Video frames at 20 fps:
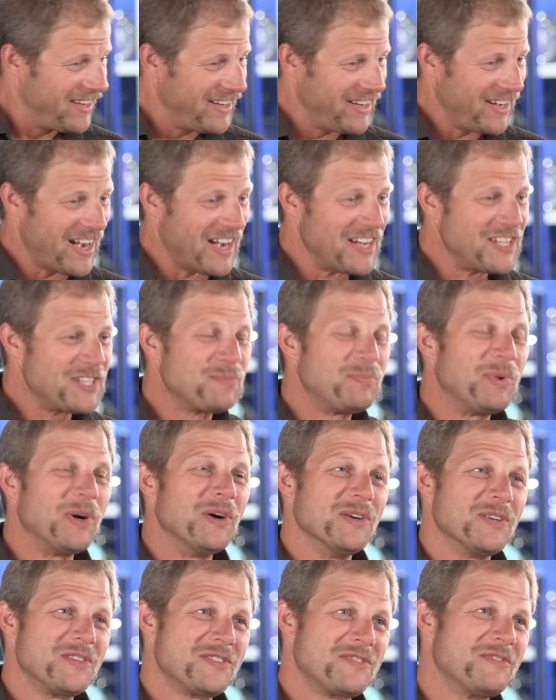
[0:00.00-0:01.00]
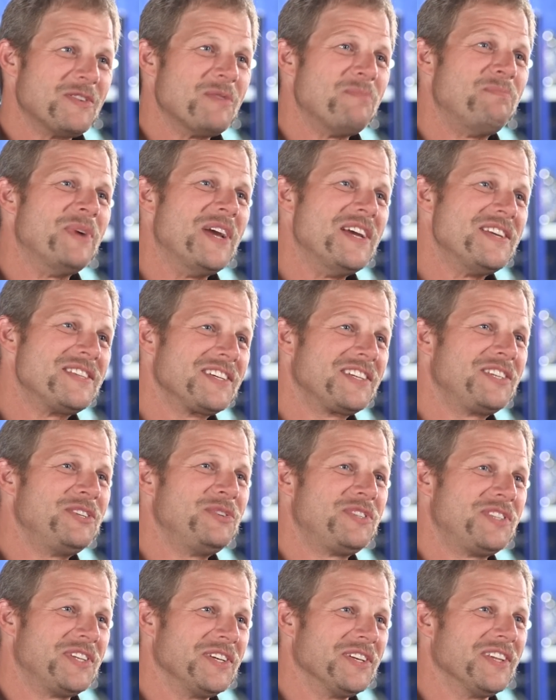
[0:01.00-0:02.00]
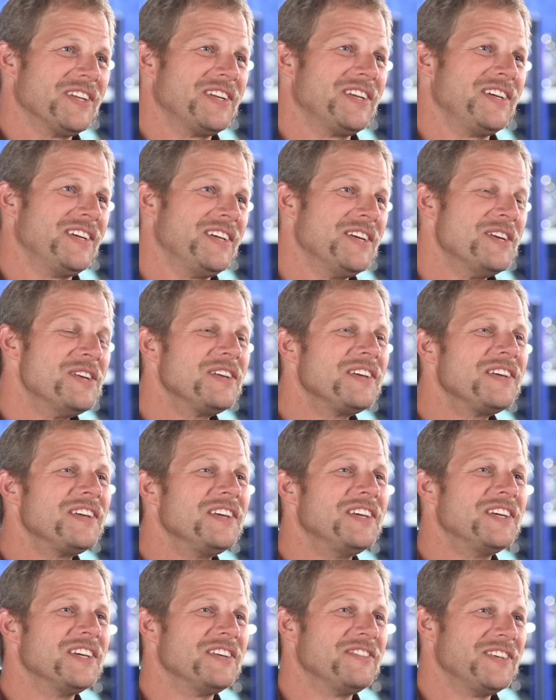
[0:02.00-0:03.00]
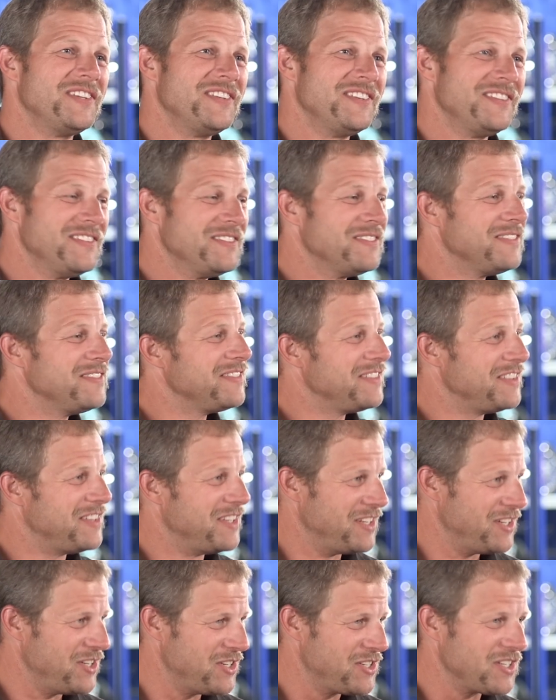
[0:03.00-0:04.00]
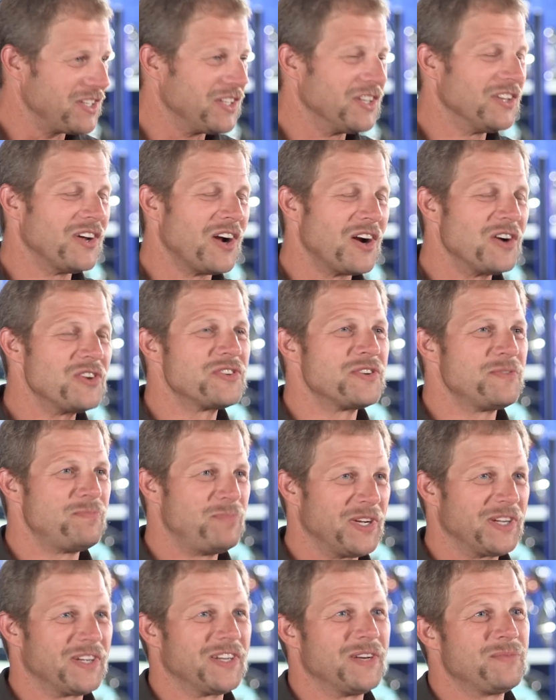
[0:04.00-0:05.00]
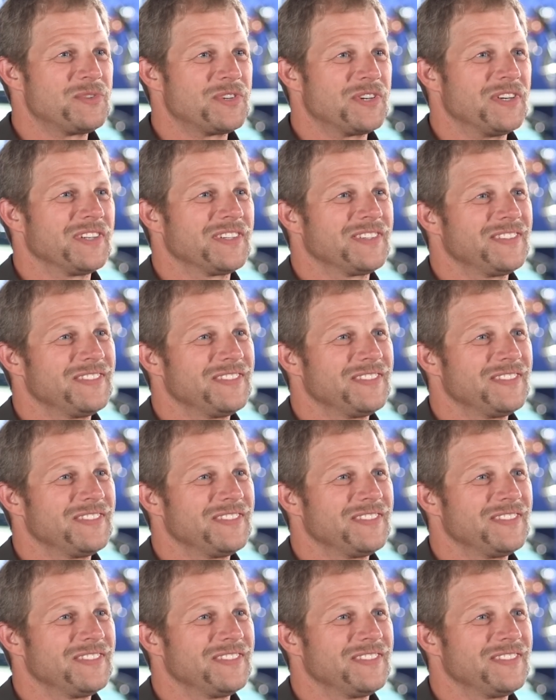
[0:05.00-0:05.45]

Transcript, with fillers: I suppose, from a basic utility, given that it's a larger pickup truck,